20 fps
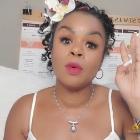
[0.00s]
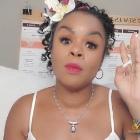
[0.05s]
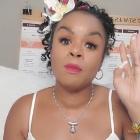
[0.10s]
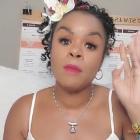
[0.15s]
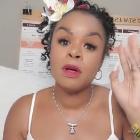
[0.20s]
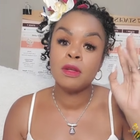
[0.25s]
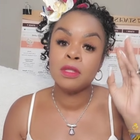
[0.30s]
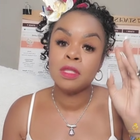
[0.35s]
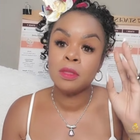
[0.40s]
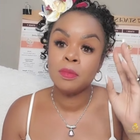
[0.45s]

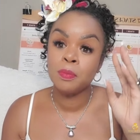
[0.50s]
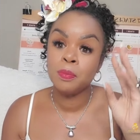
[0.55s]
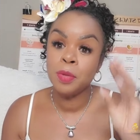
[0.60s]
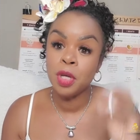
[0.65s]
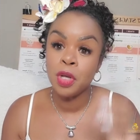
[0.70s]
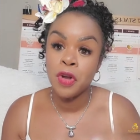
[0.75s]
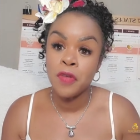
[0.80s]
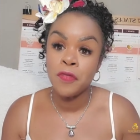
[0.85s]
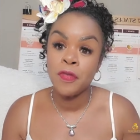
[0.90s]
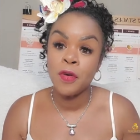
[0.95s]
most
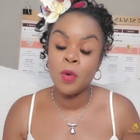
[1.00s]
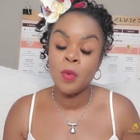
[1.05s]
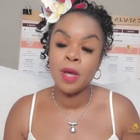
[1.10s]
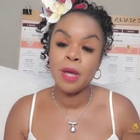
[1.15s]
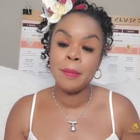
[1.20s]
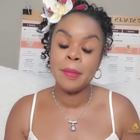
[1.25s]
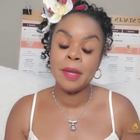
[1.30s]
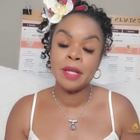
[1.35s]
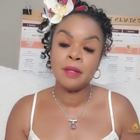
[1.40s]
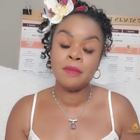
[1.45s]
beautiful
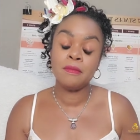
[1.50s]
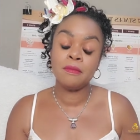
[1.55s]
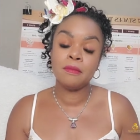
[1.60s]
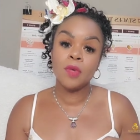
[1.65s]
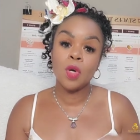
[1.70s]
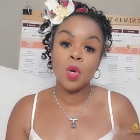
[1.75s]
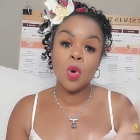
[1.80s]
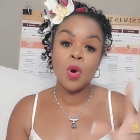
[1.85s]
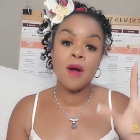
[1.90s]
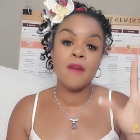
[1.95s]
women
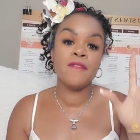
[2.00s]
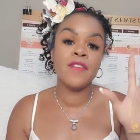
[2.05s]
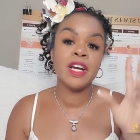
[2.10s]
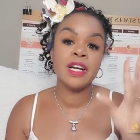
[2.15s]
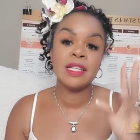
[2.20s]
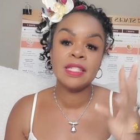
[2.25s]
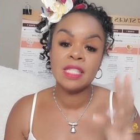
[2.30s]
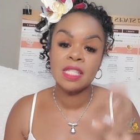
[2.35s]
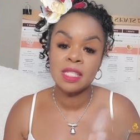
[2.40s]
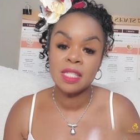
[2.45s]
who are
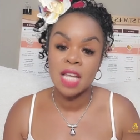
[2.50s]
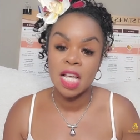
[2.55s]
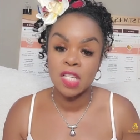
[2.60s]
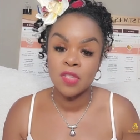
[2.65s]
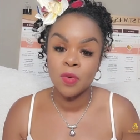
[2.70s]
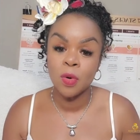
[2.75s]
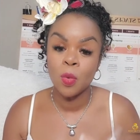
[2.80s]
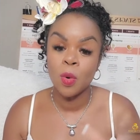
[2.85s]
very successful.